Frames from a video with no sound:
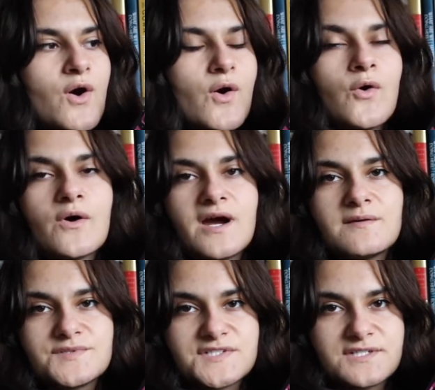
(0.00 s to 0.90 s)
or
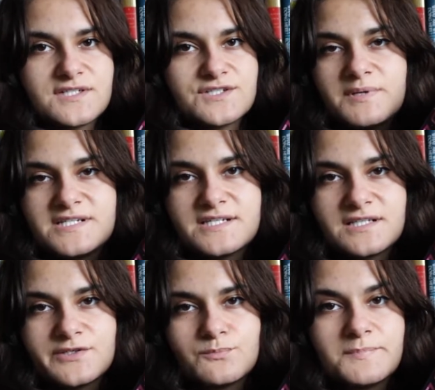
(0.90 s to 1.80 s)
I'm just gonna
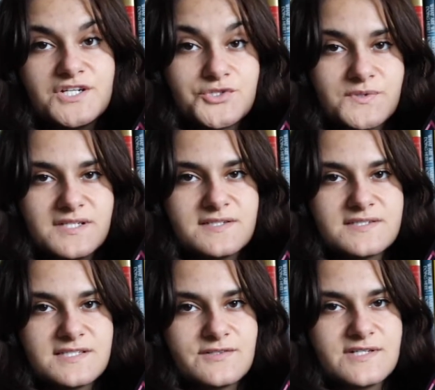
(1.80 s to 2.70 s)
basically binge read the
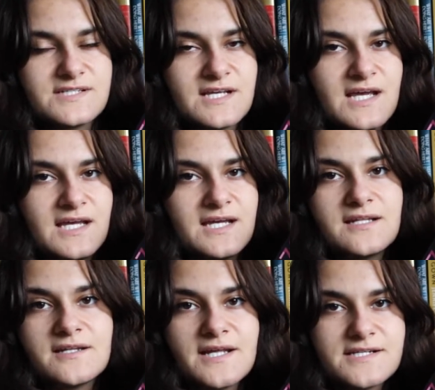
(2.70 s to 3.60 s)
series in
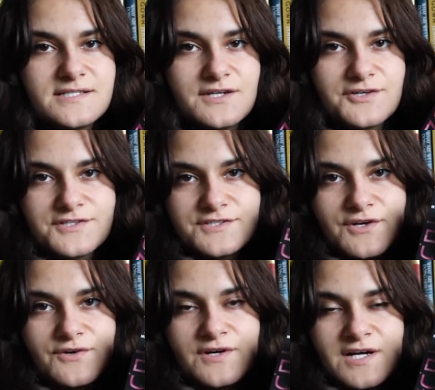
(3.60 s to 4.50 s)
the next year or
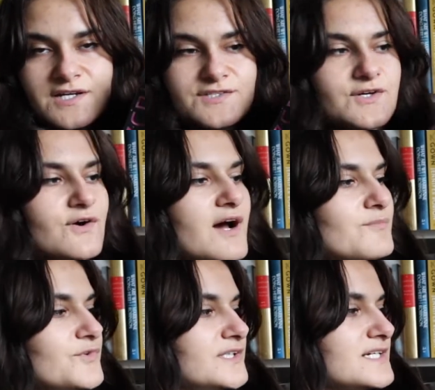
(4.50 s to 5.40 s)
so. So I'm really